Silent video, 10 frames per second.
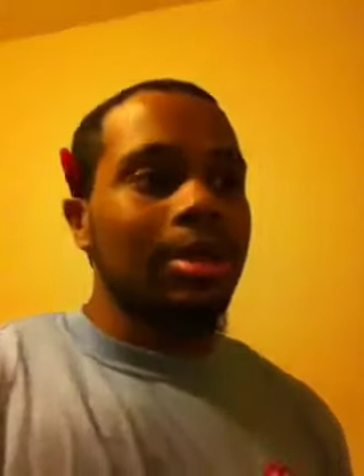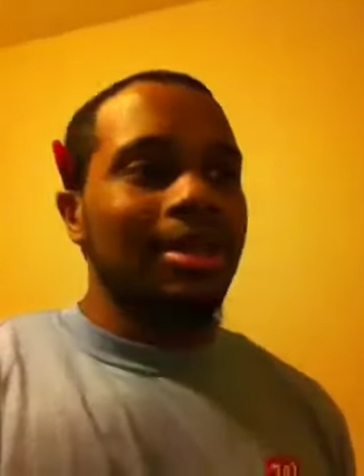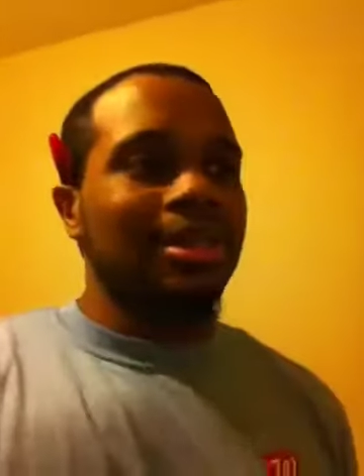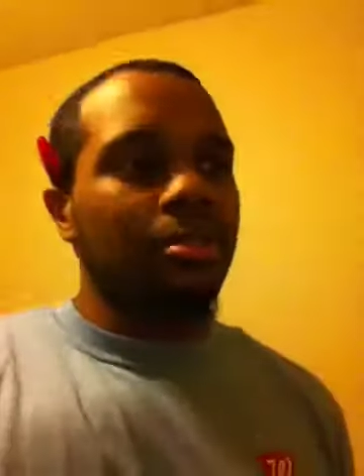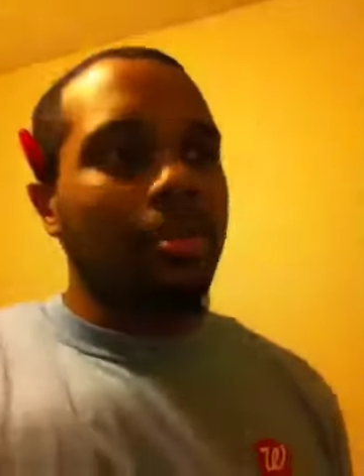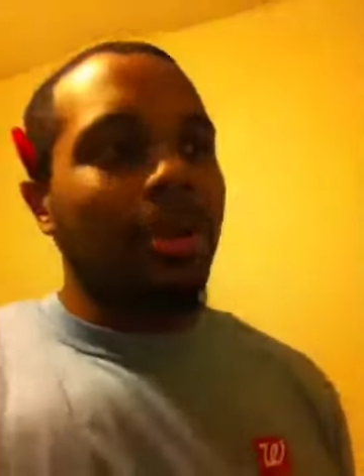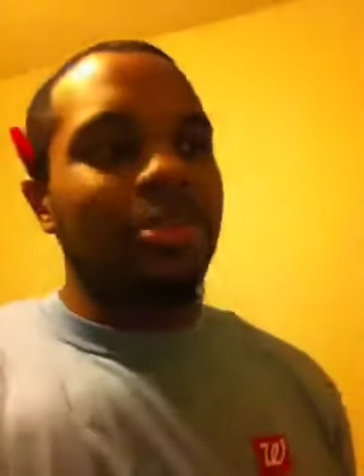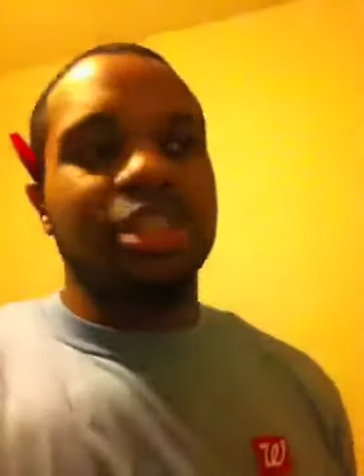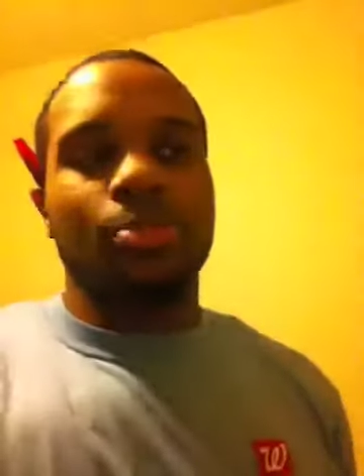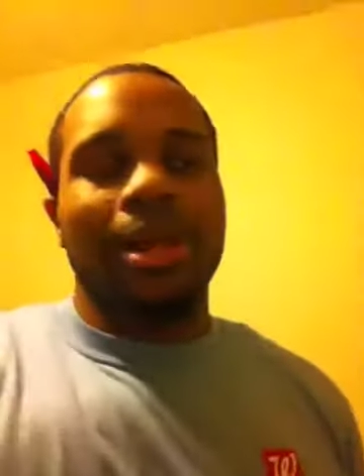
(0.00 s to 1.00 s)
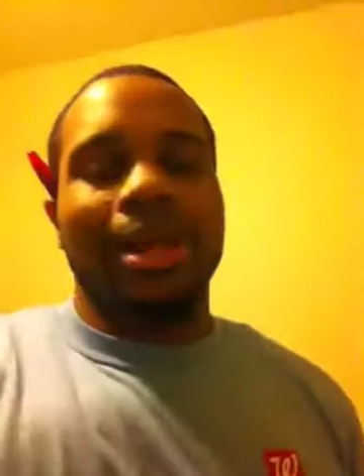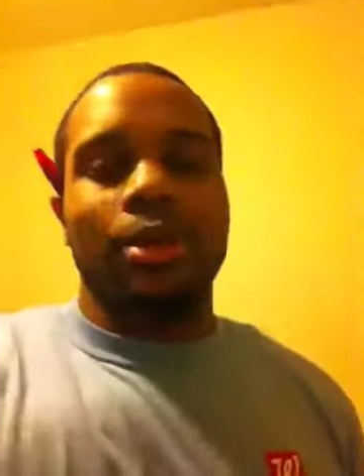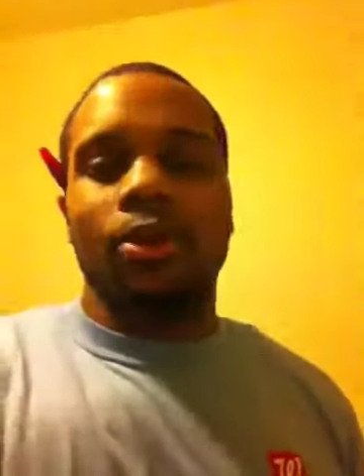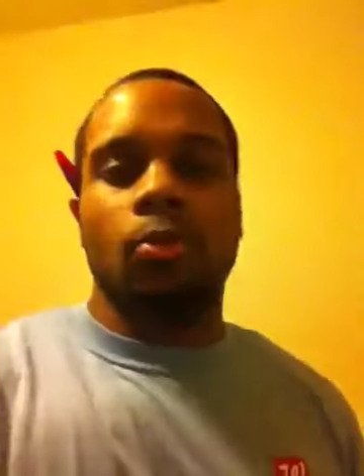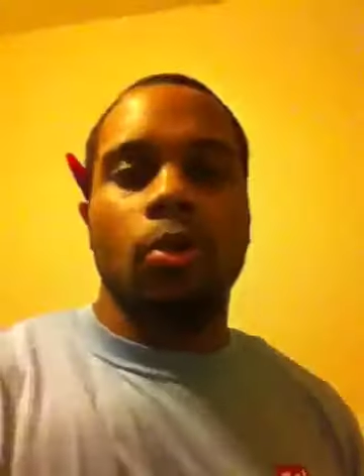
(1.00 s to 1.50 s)
It's something about just playing
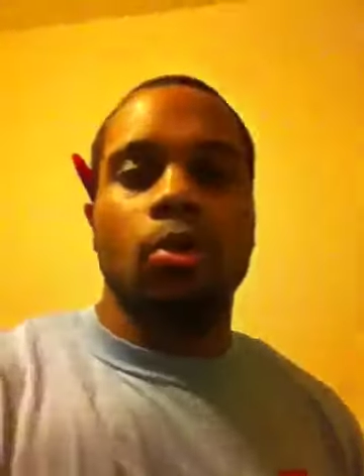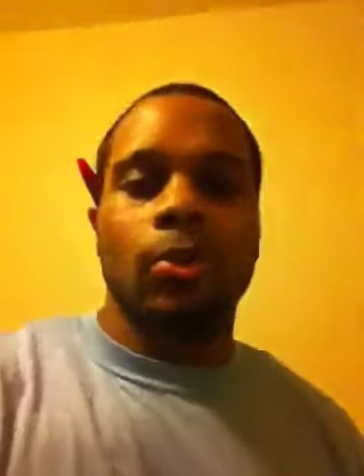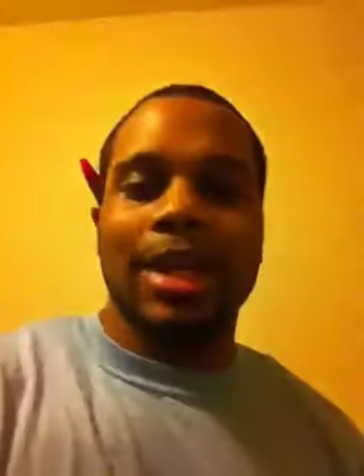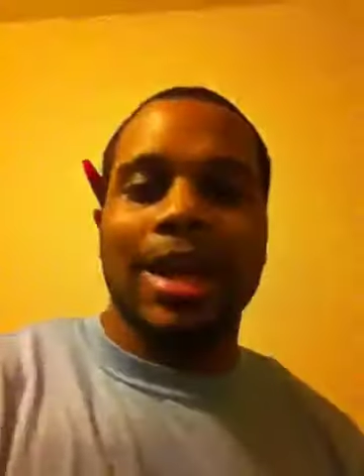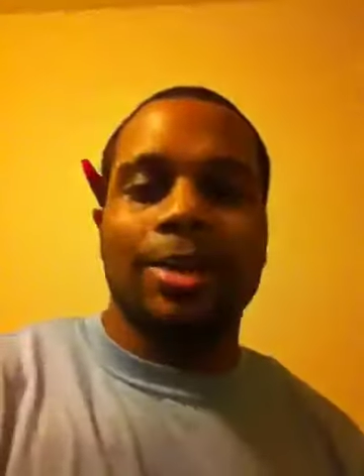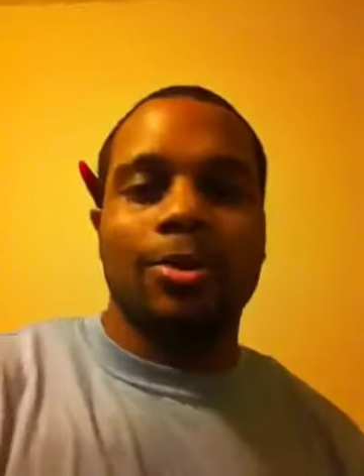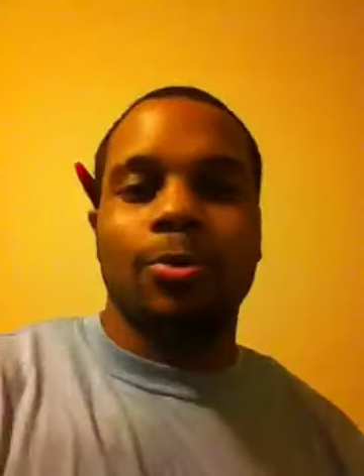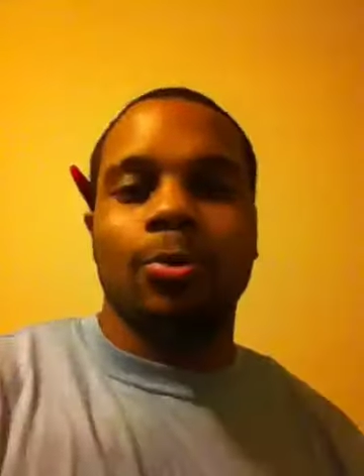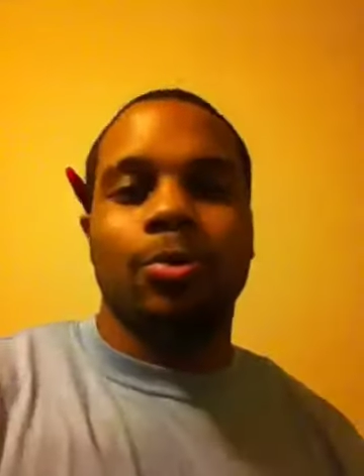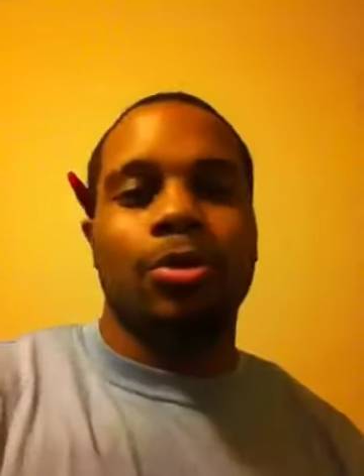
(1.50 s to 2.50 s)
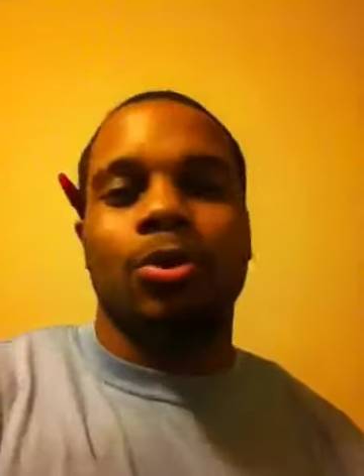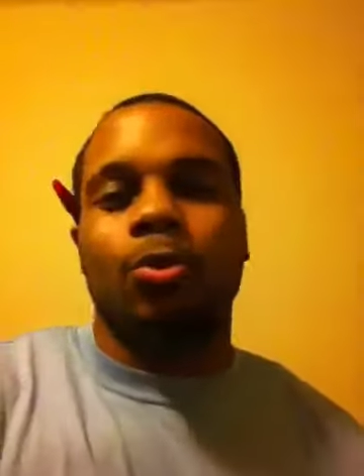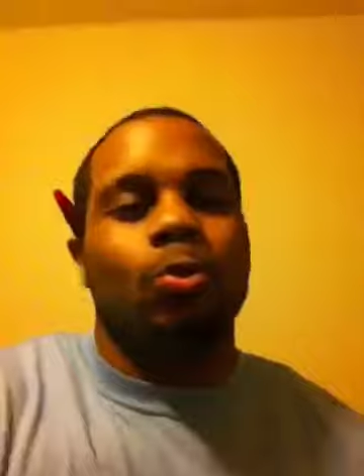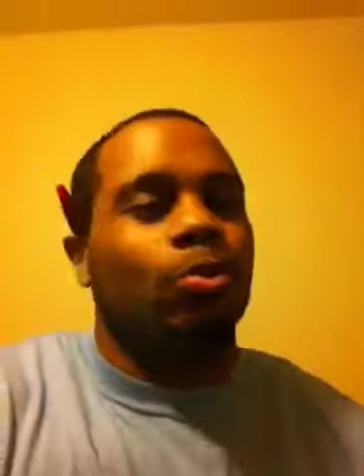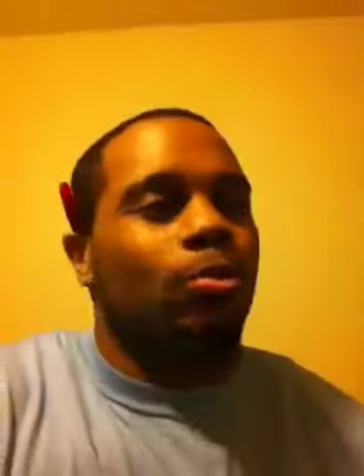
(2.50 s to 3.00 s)
on a road.
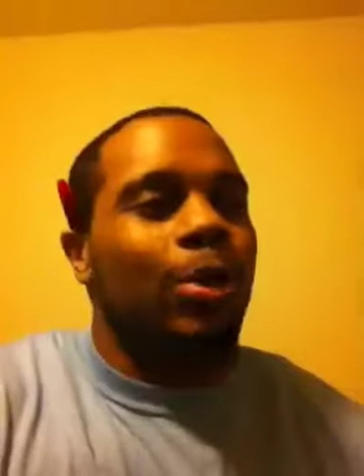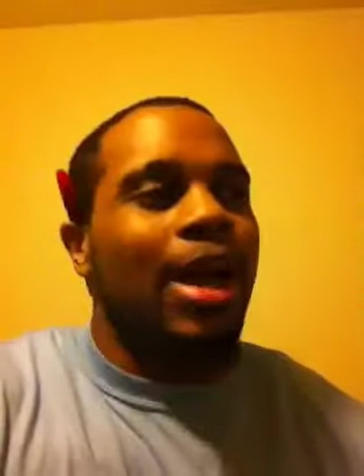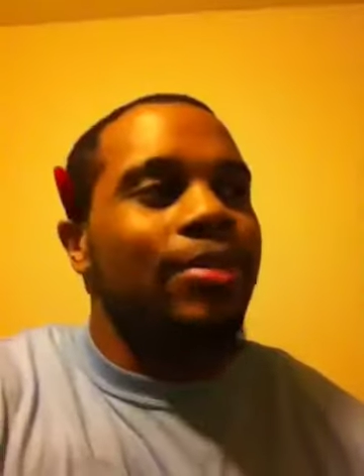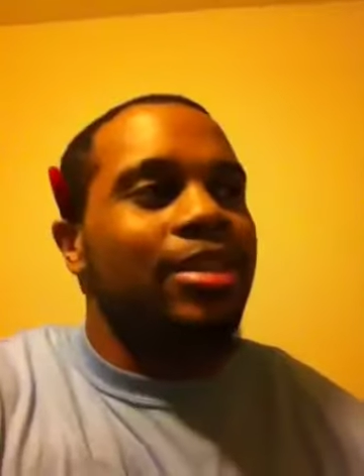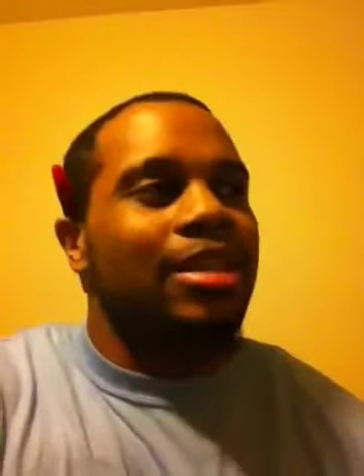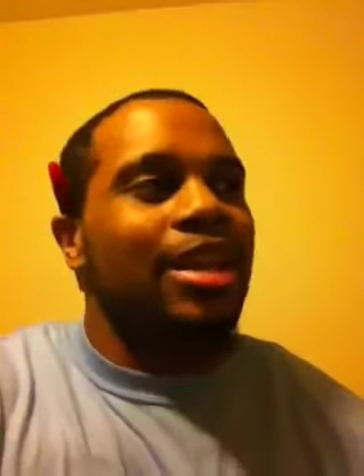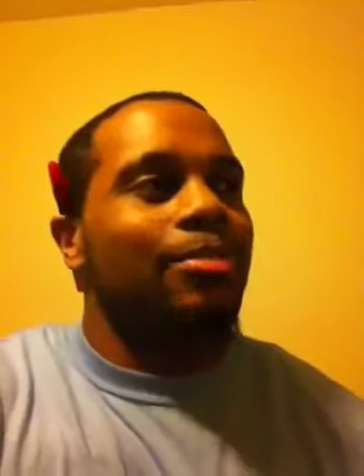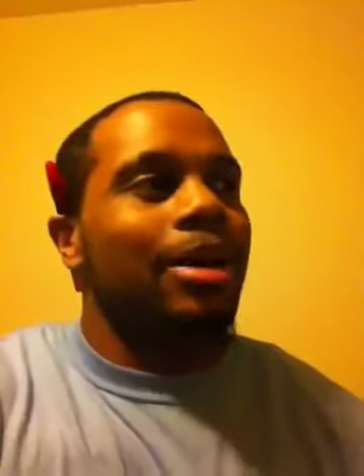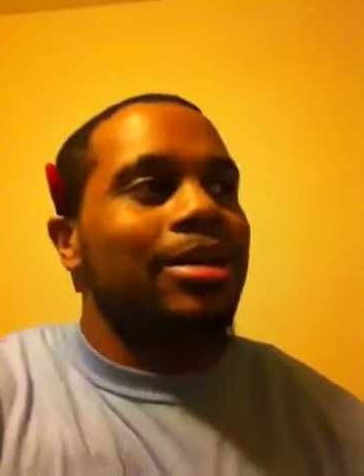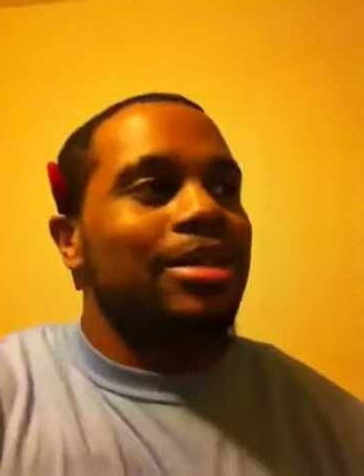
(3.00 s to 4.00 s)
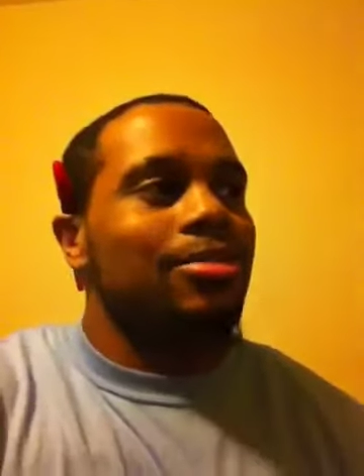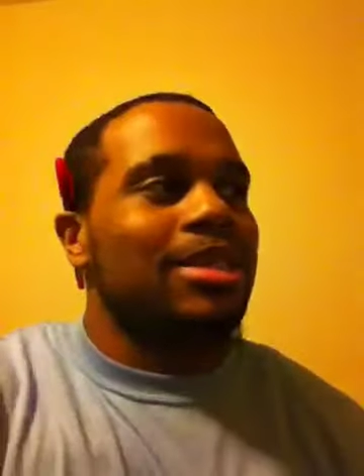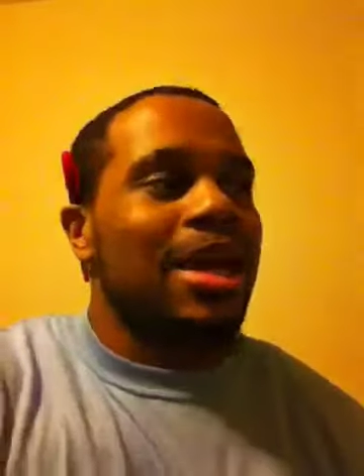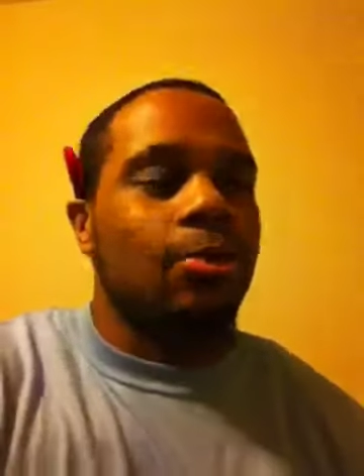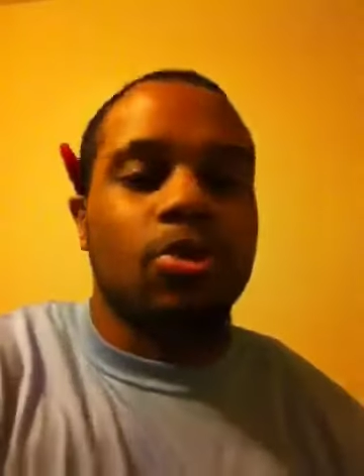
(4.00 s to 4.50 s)
We have this thing about, it's
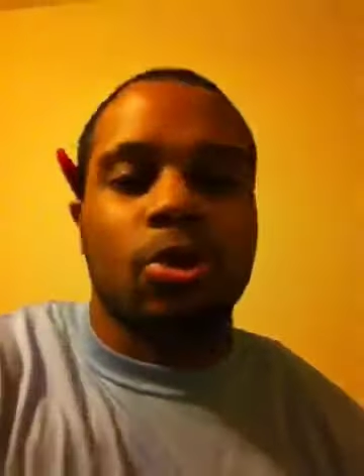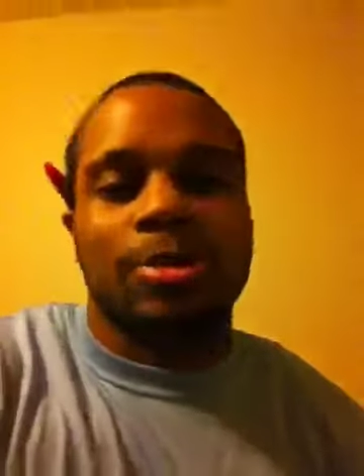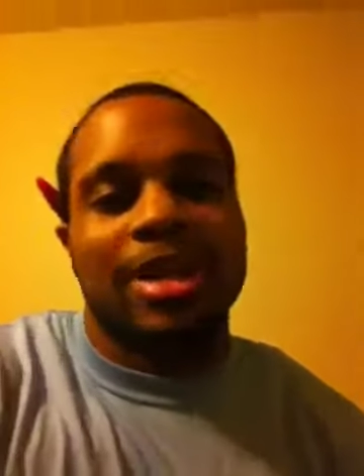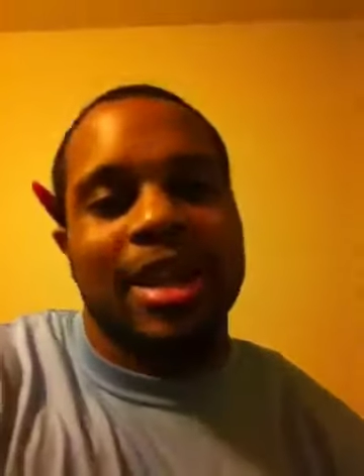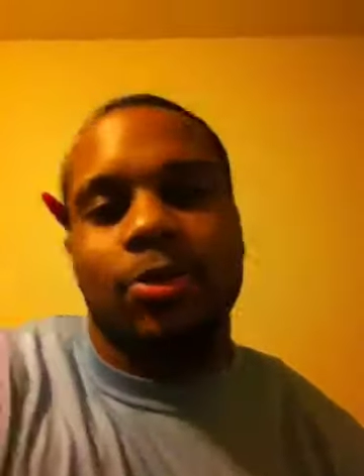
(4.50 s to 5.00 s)
almost like kryptonite.